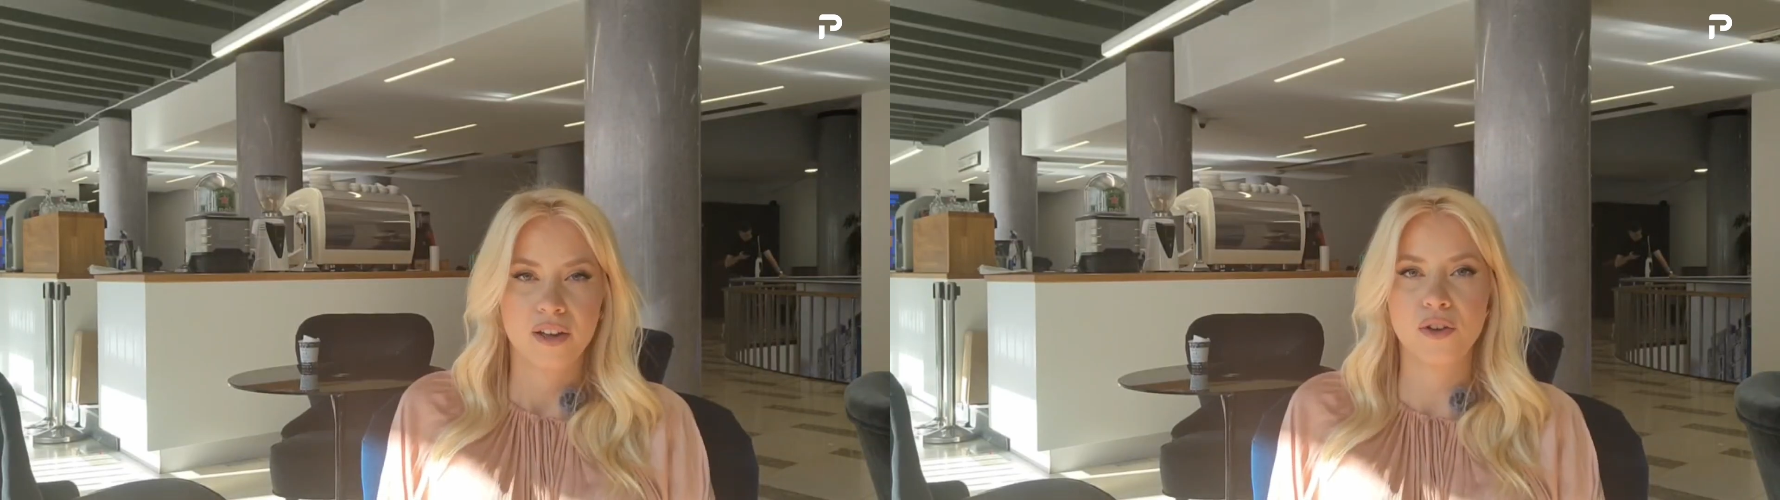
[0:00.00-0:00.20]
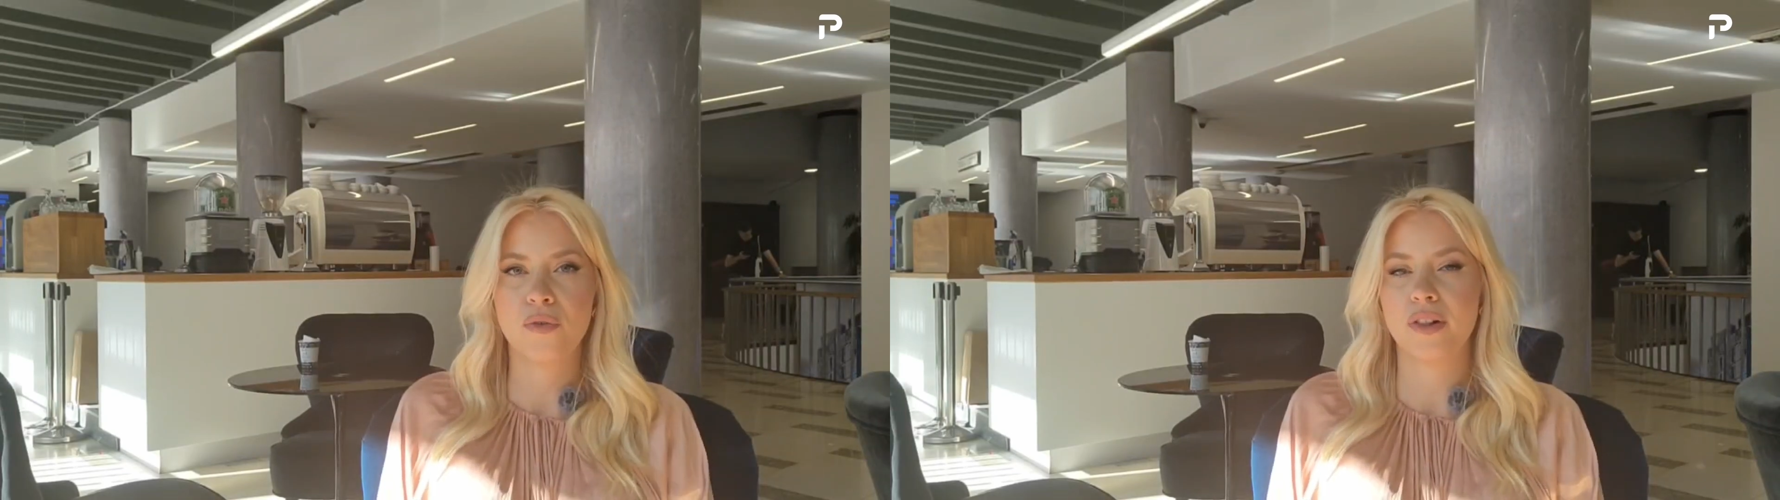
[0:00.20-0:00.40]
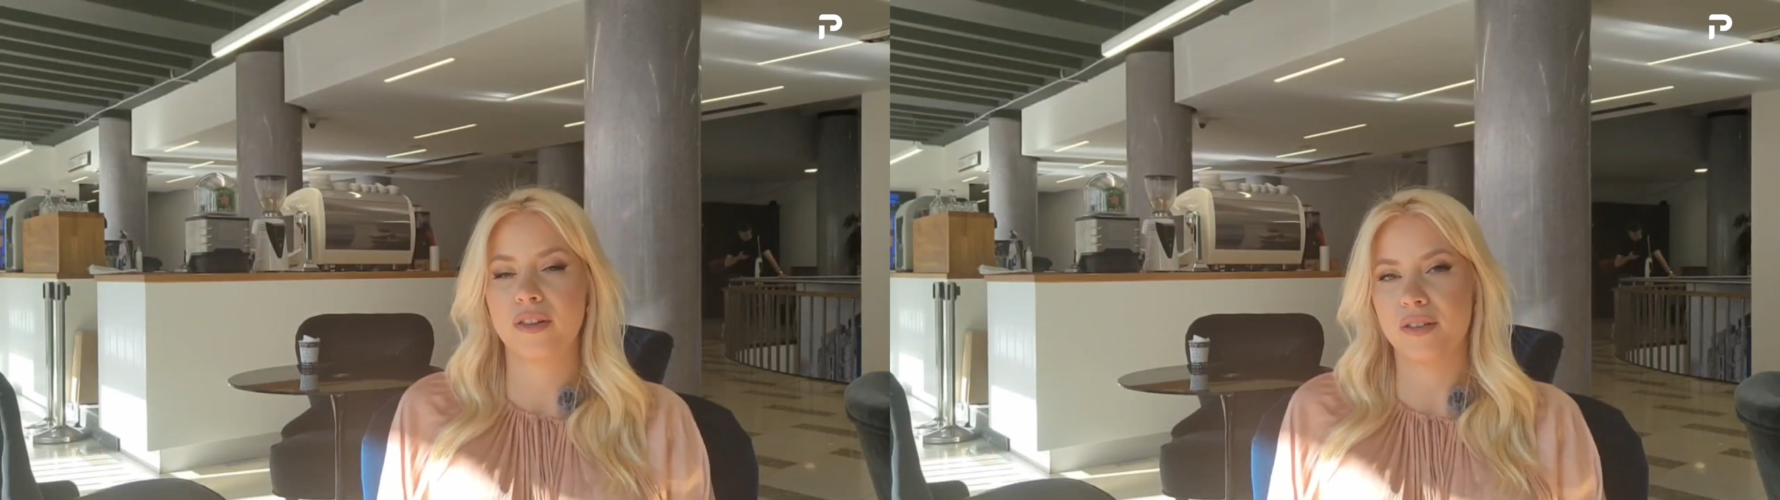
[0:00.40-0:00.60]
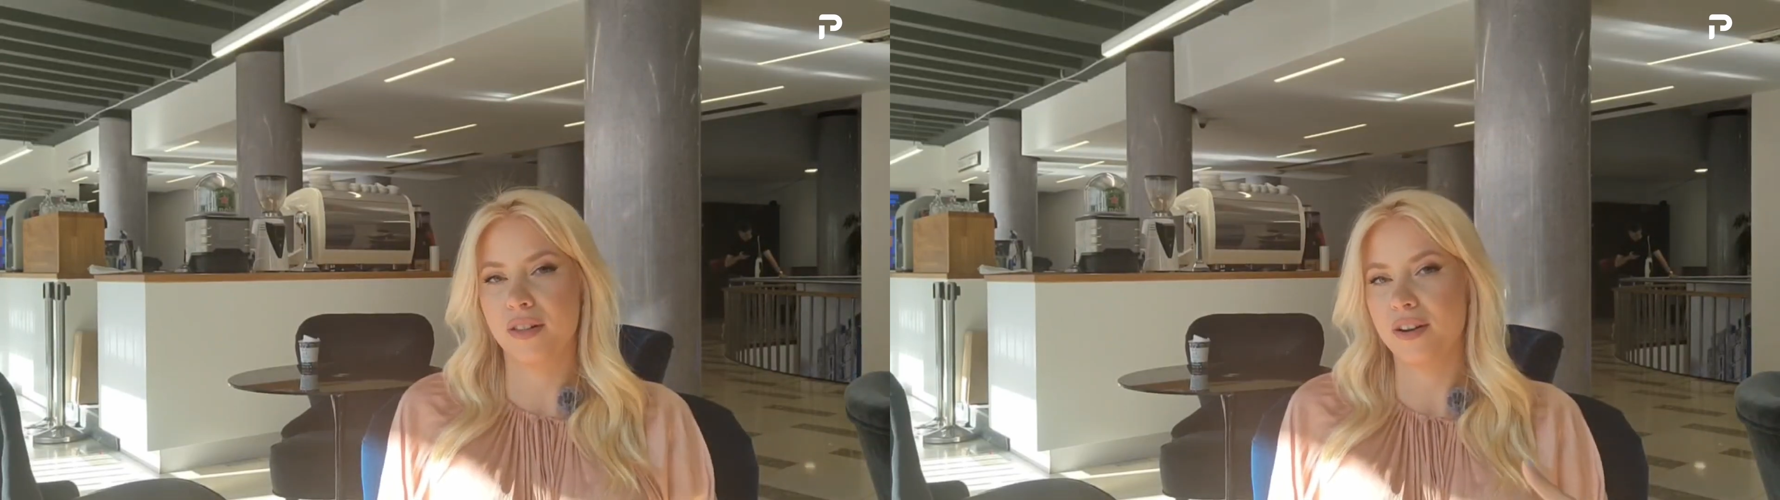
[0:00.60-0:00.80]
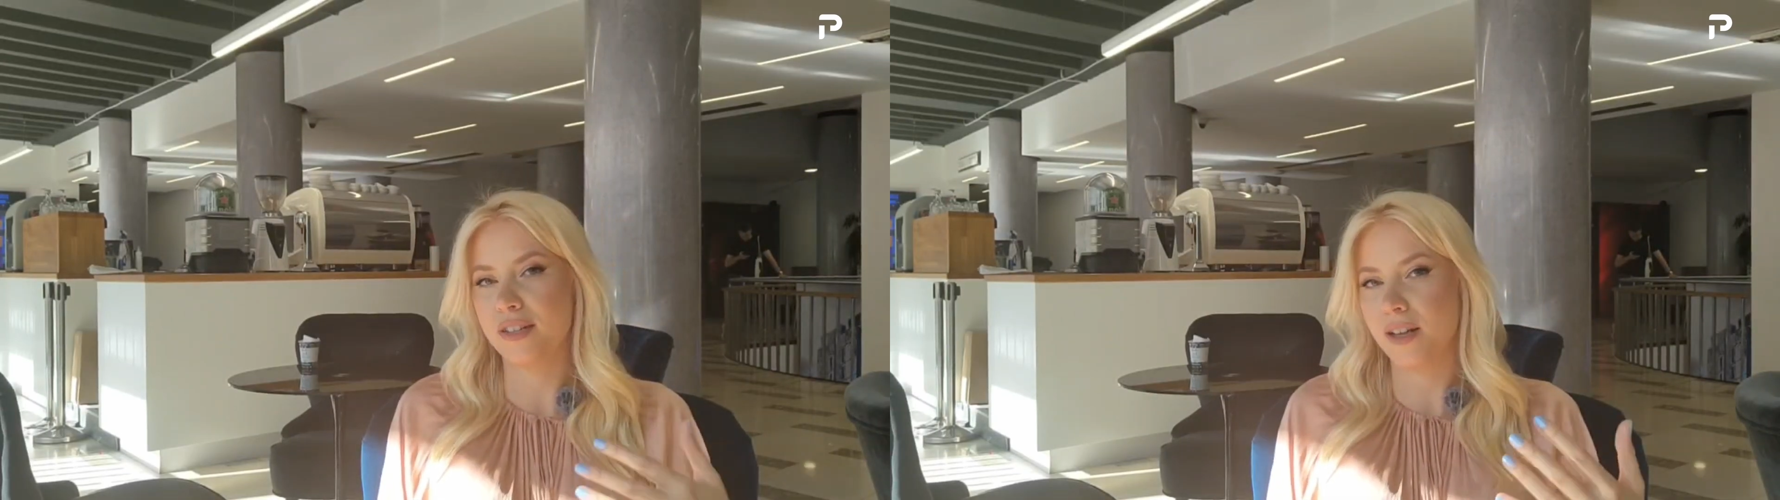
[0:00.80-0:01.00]
you will
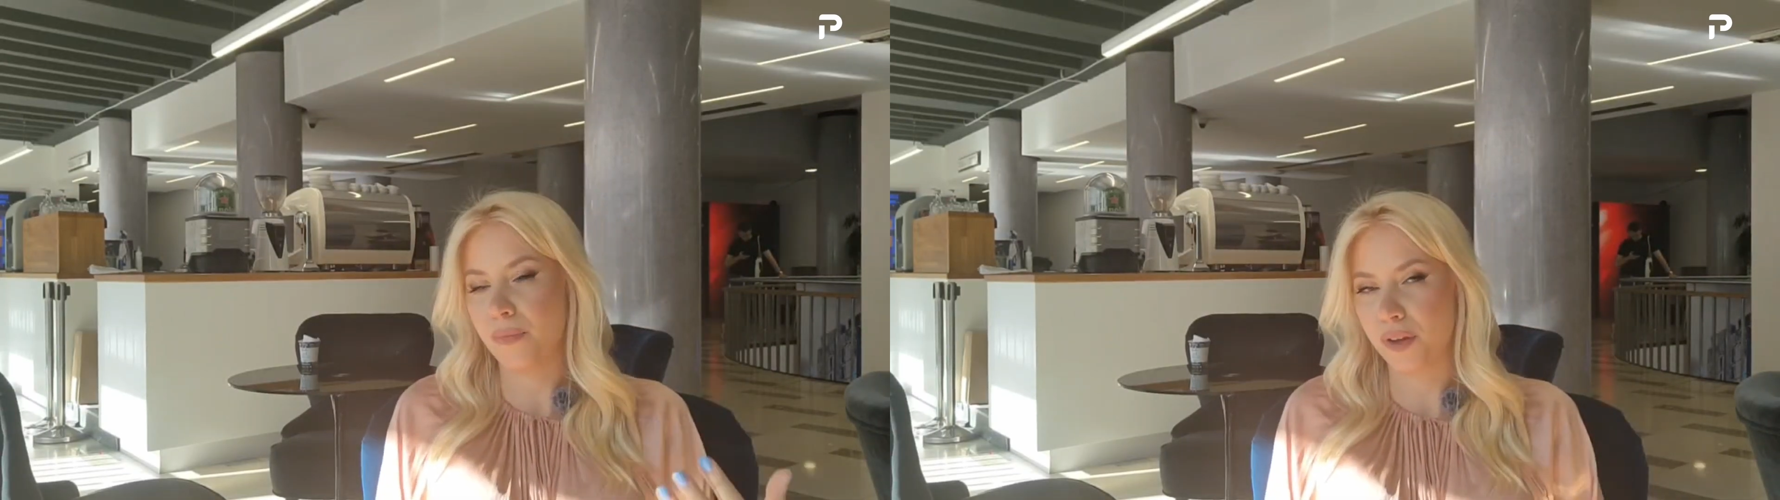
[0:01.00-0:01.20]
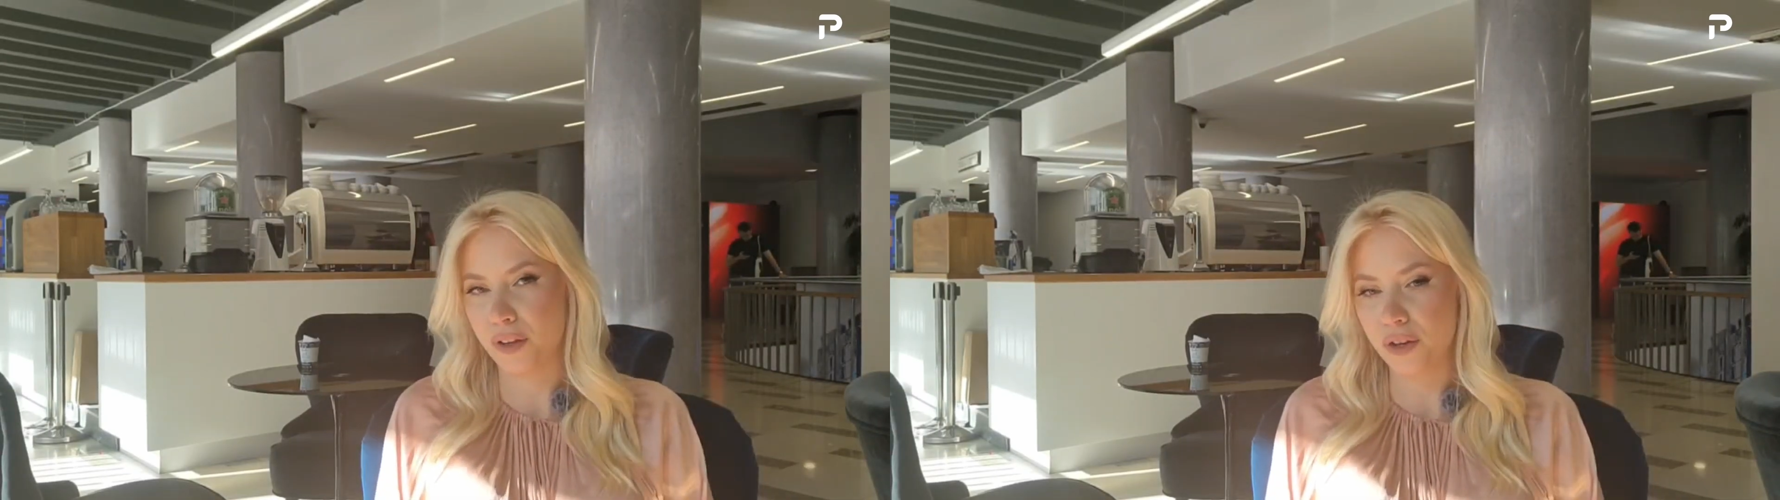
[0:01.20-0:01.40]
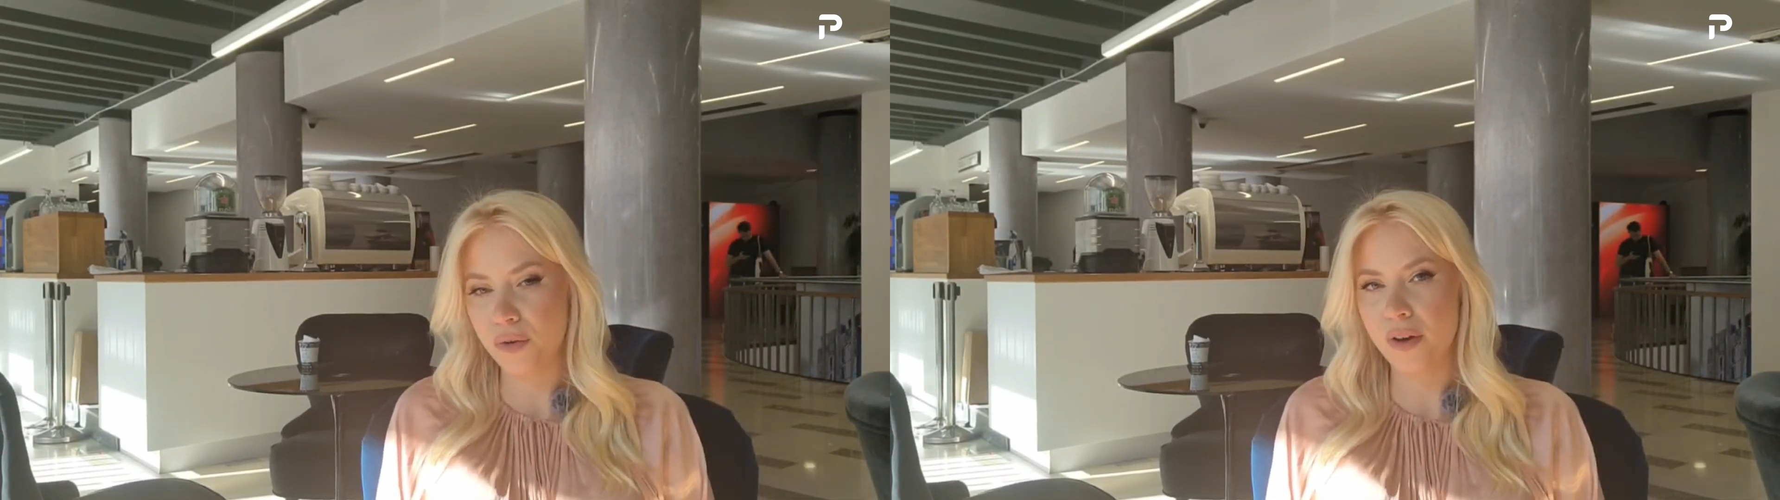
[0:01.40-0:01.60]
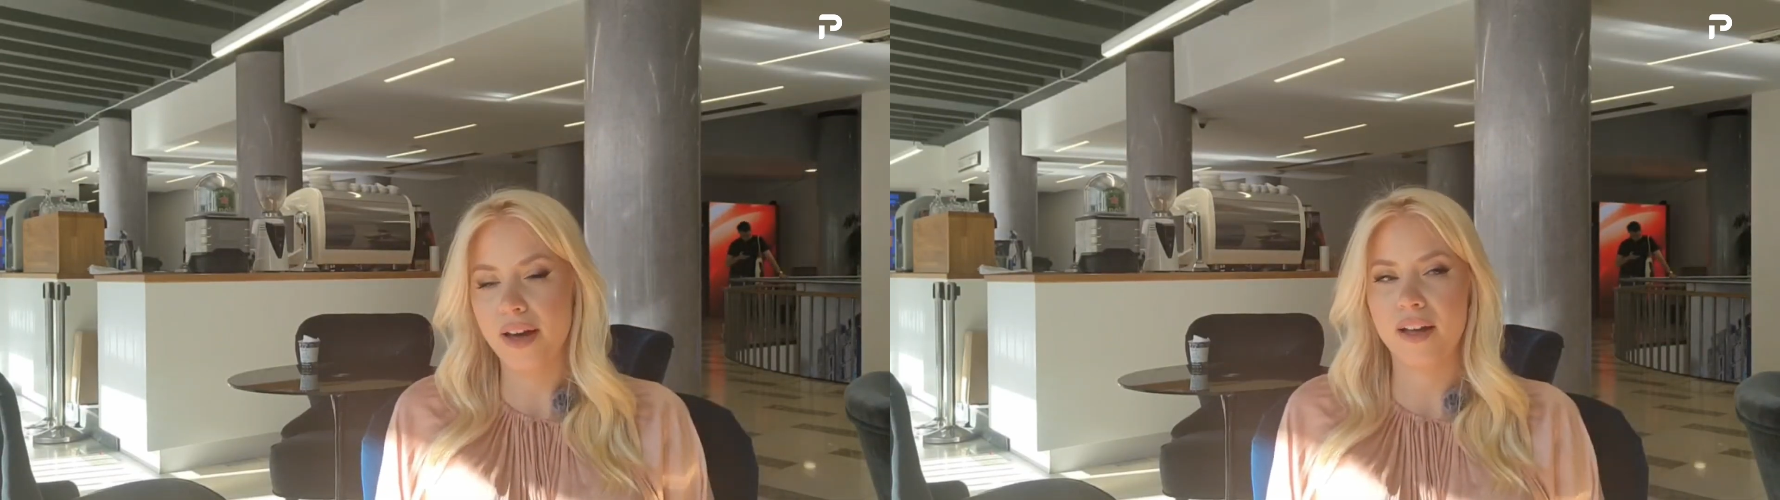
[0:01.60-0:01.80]
learn something new